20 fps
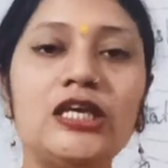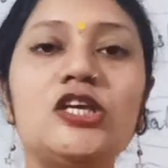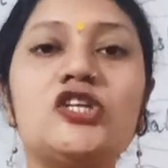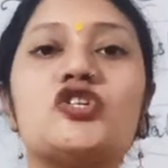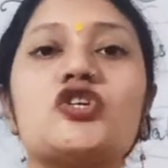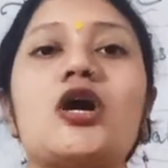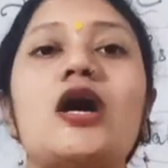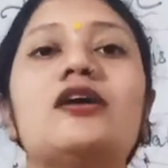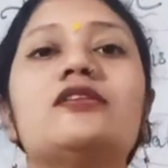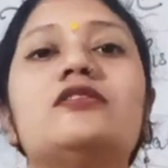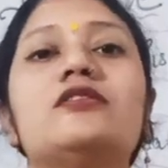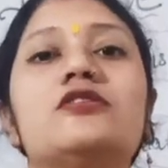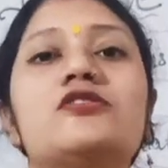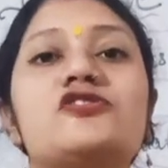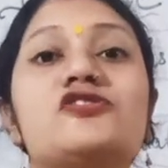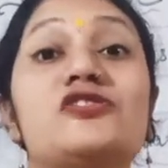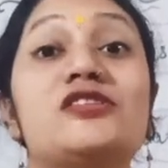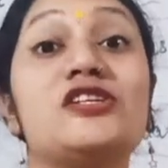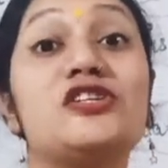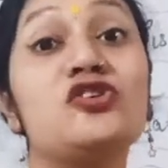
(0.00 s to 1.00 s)
each other,
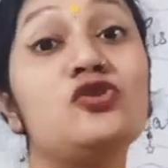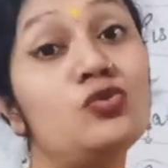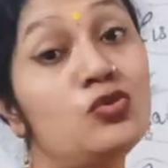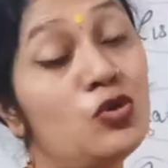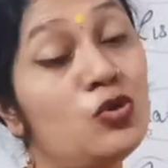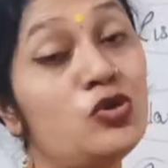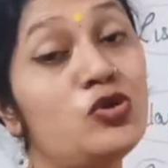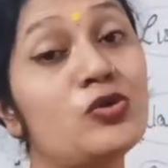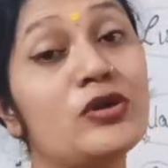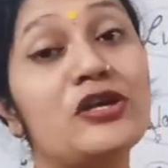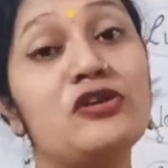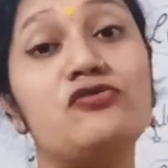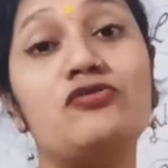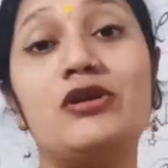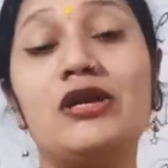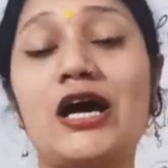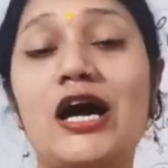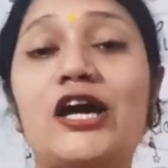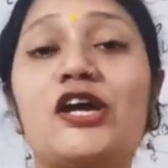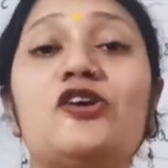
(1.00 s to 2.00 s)
so that you know you can
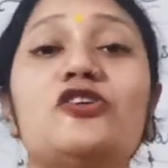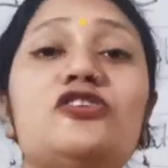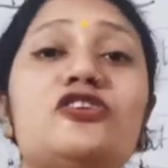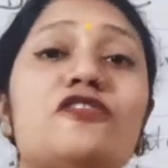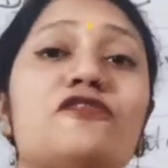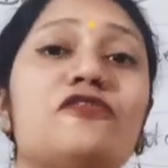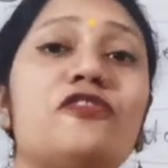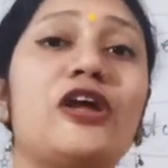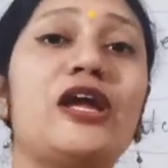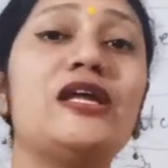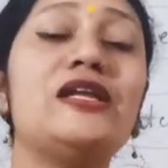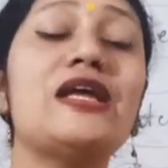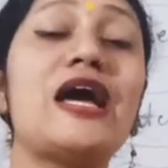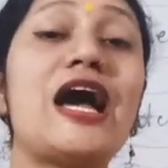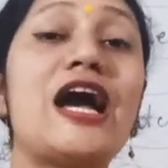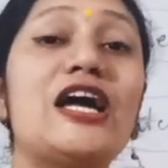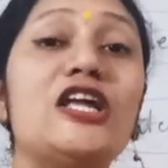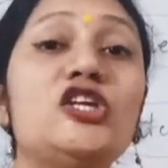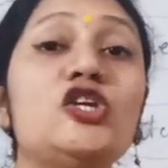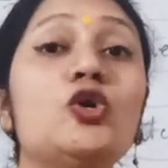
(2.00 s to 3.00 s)
rely on your friend
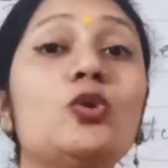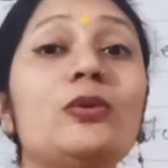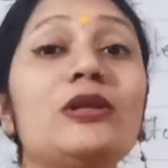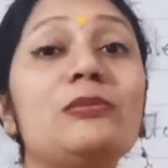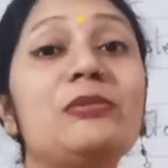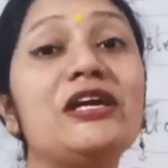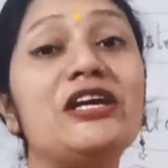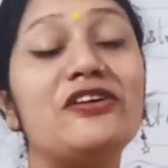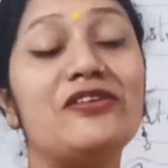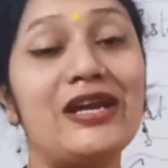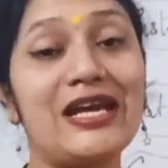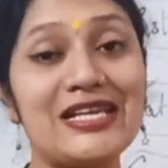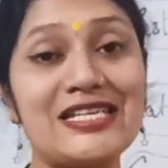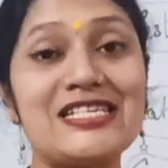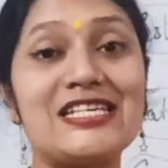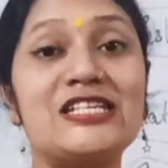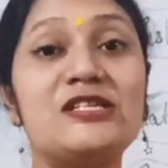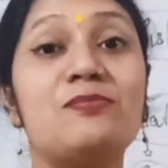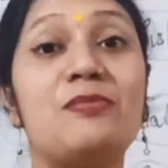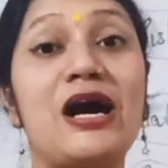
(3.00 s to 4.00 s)
and you will be
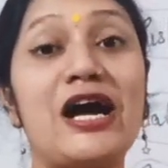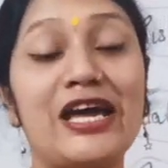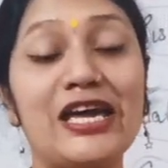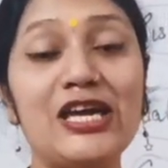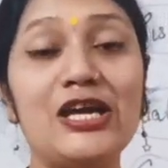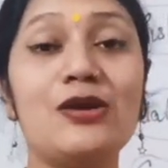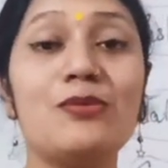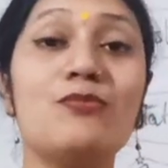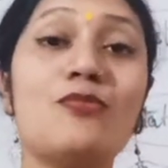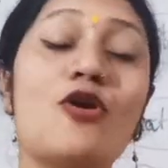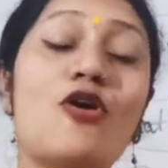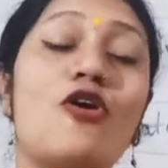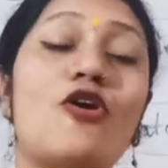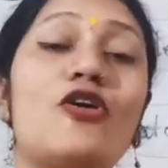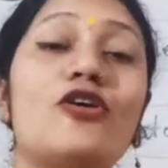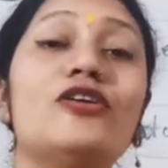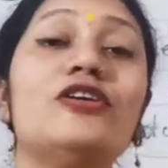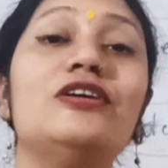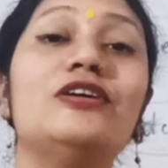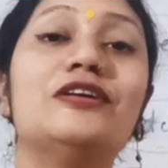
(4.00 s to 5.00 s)
corrected by him
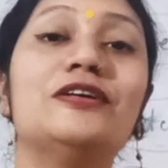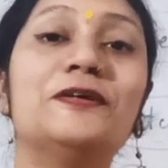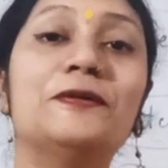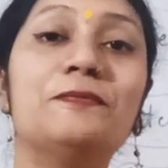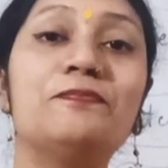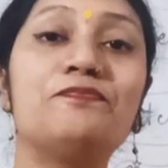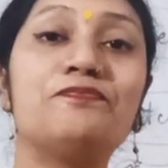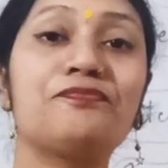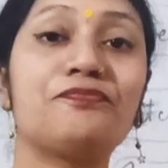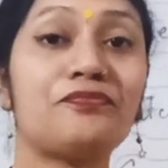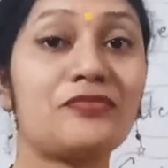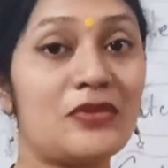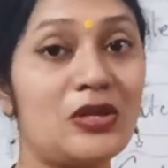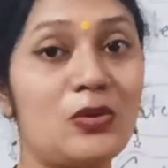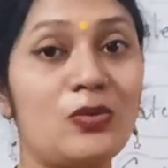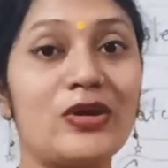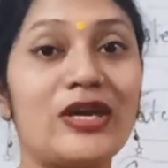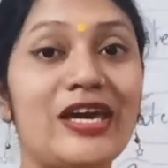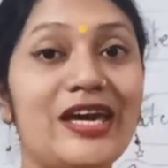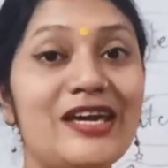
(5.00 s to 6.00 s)
or her.
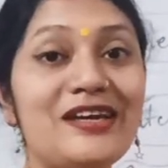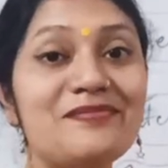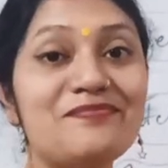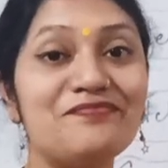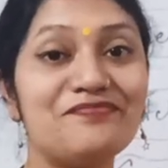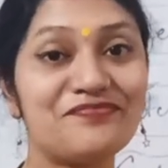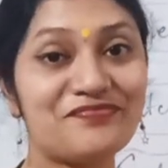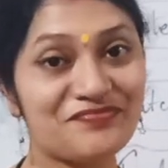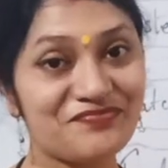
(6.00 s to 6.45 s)
Okay?